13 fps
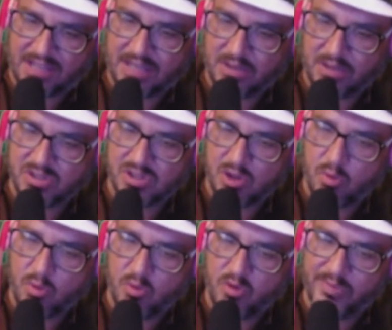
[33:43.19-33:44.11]
There's no
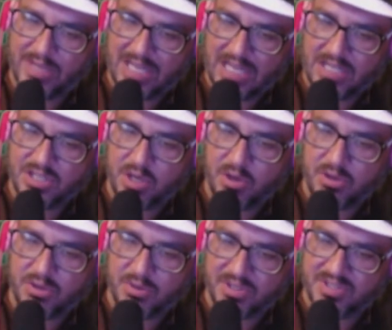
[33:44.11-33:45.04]
movement, and you know
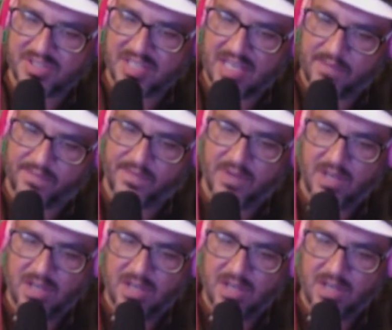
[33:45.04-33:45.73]
you are safe.